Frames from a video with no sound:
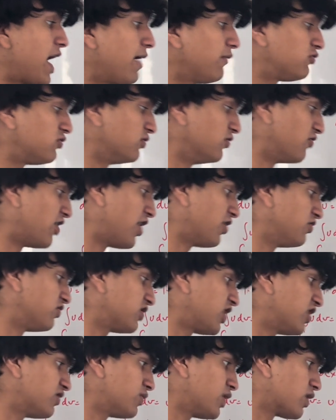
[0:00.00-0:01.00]
absolute value
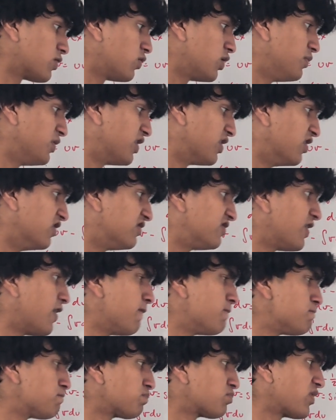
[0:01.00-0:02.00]
sign, by the way, because
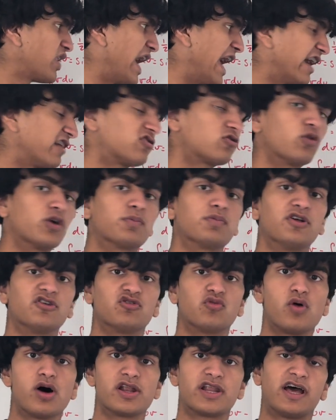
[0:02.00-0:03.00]
x squared plus
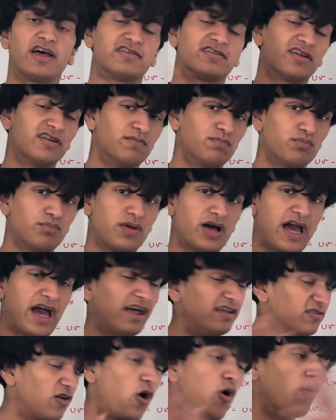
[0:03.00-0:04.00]
1 has
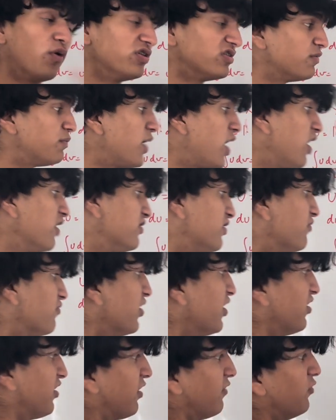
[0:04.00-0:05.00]
always a positive
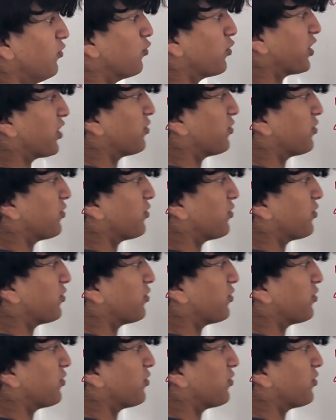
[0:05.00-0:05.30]
range. Like if you were to